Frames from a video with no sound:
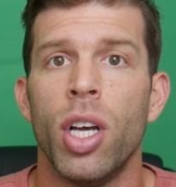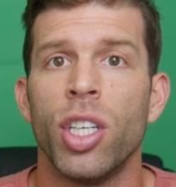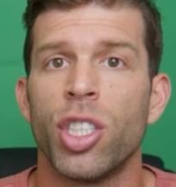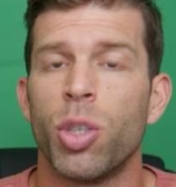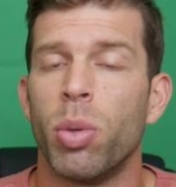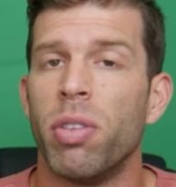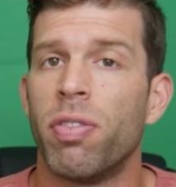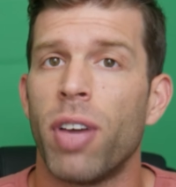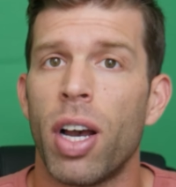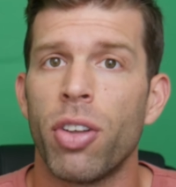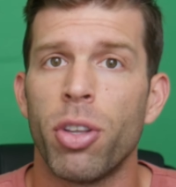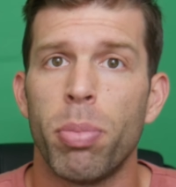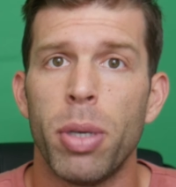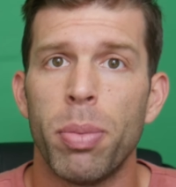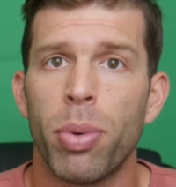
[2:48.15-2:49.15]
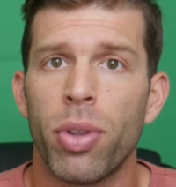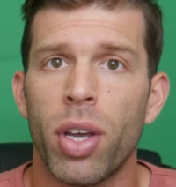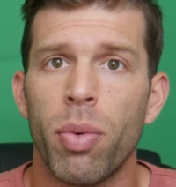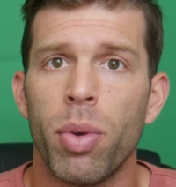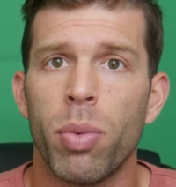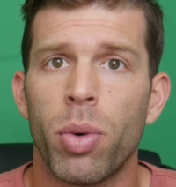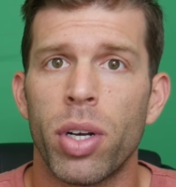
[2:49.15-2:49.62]
So we found the people
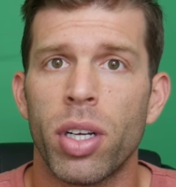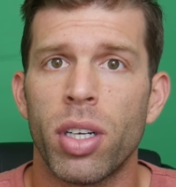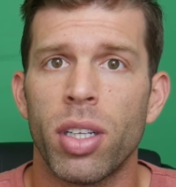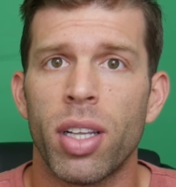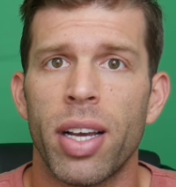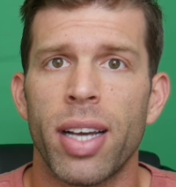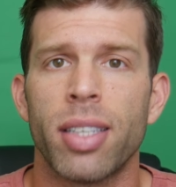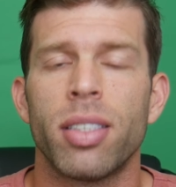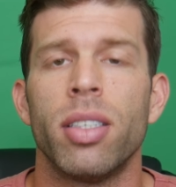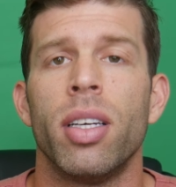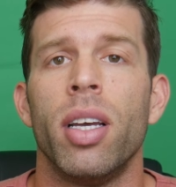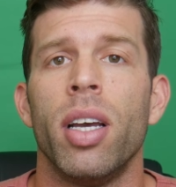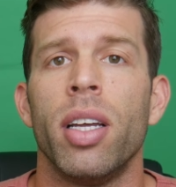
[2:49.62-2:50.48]
that we want to collect.